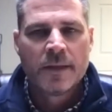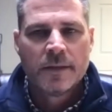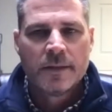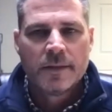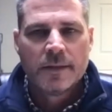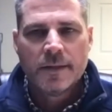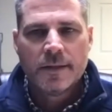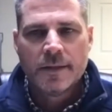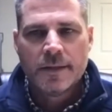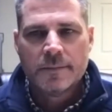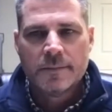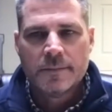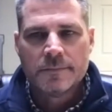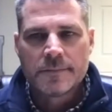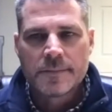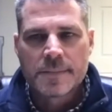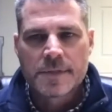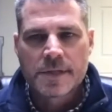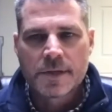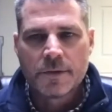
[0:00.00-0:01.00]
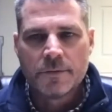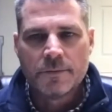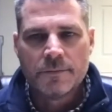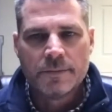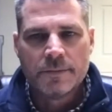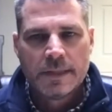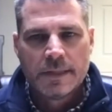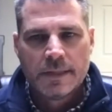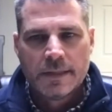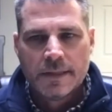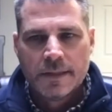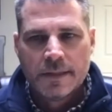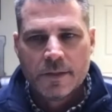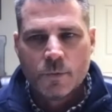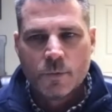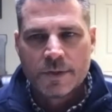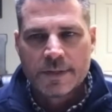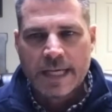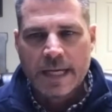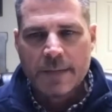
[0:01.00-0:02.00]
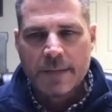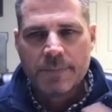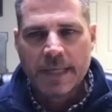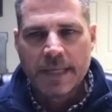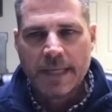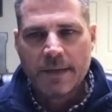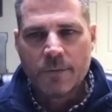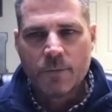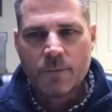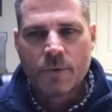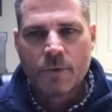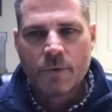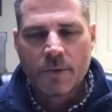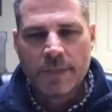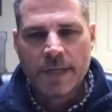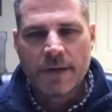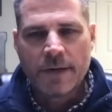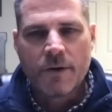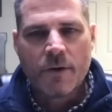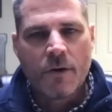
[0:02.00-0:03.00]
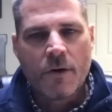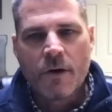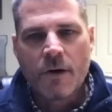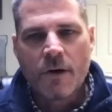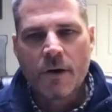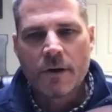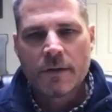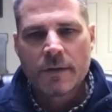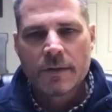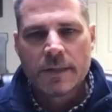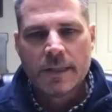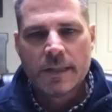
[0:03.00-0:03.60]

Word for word: Um, so with that being where men are,